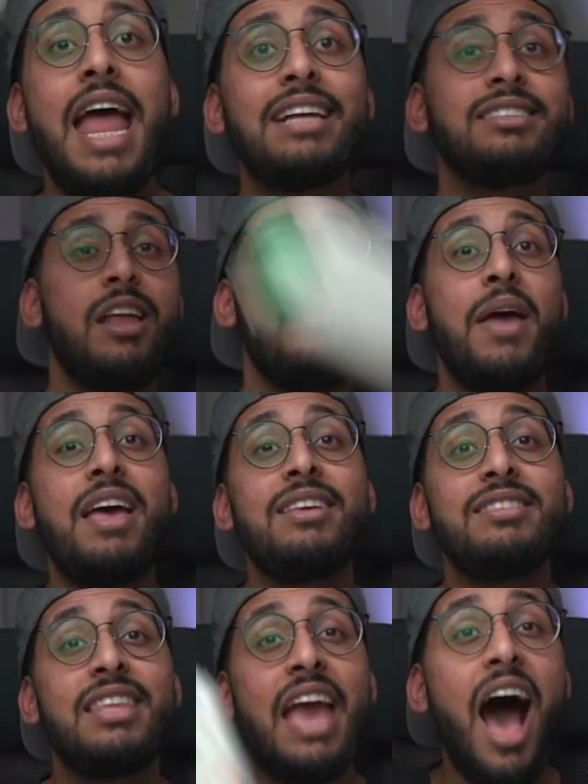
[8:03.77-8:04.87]
Next up
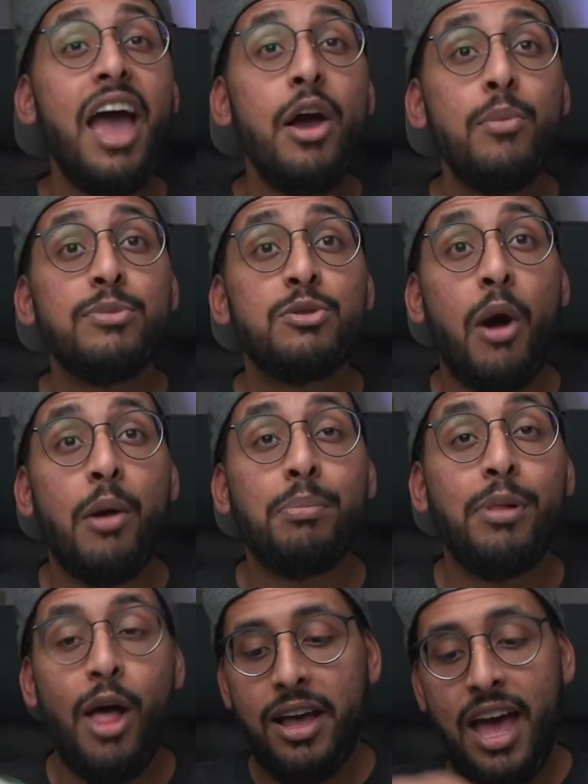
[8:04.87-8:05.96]
is the iHome Smart
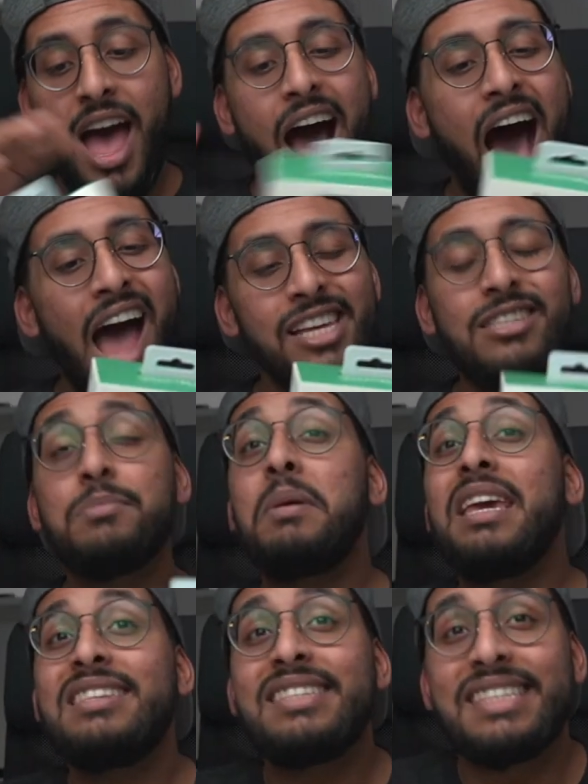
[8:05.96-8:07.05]
Plug
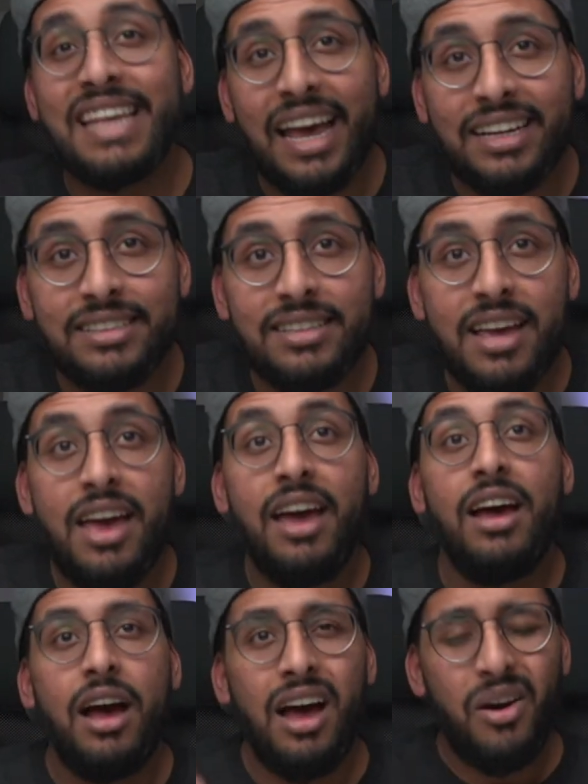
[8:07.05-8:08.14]
ISP6.
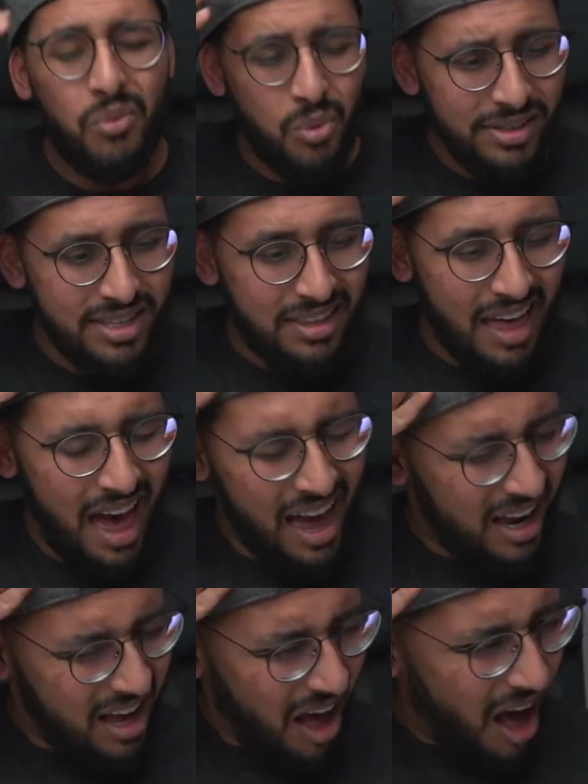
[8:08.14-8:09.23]
What's
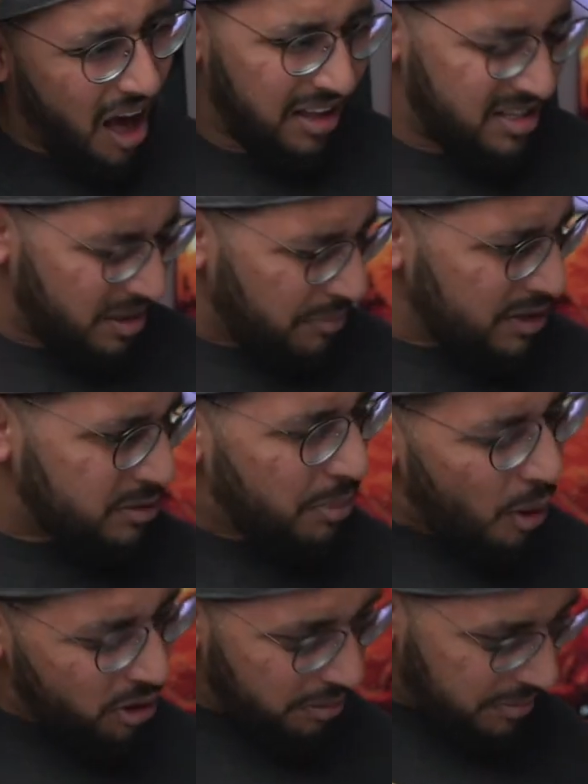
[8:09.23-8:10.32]
that? Ah, something's
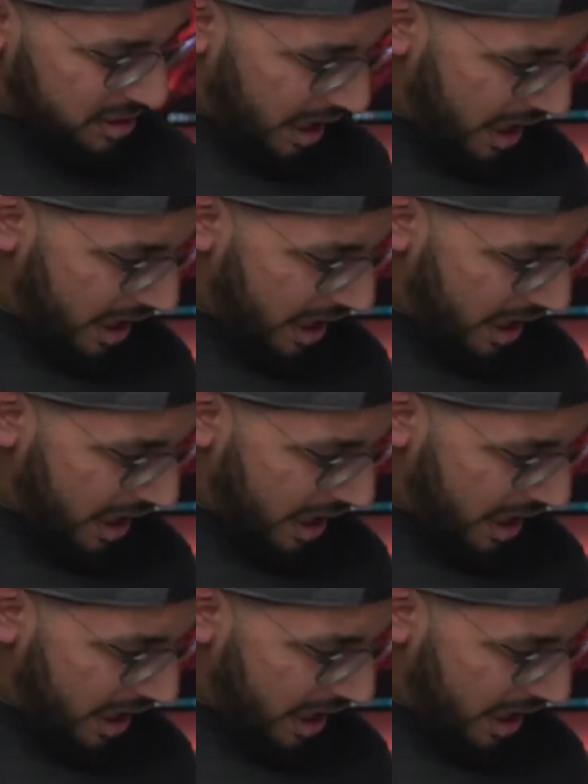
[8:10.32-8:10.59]
poking me in the